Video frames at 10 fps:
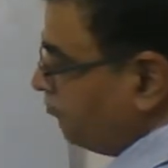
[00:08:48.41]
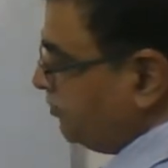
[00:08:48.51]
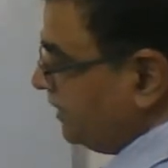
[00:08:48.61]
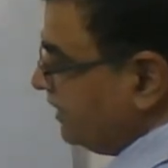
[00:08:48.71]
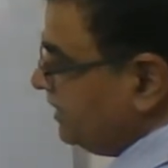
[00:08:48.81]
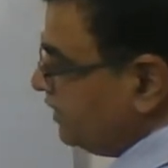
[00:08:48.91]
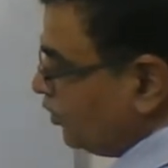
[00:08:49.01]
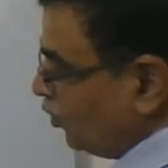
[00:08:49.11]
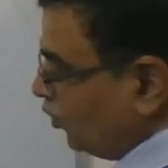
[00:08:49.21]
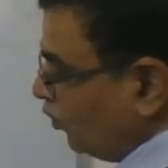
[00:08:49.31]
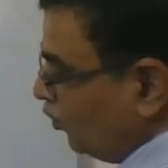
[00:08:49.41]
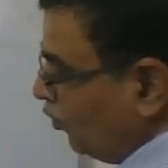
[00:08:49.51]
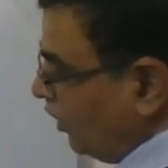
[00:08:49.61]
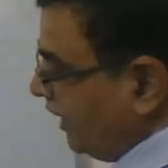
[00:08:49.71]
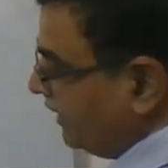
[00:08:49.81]
B,
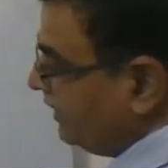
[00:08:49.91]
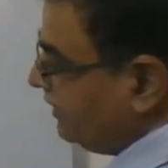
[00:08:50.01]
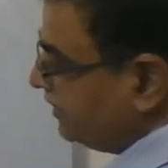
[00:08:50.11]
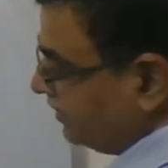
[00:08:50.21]
Y,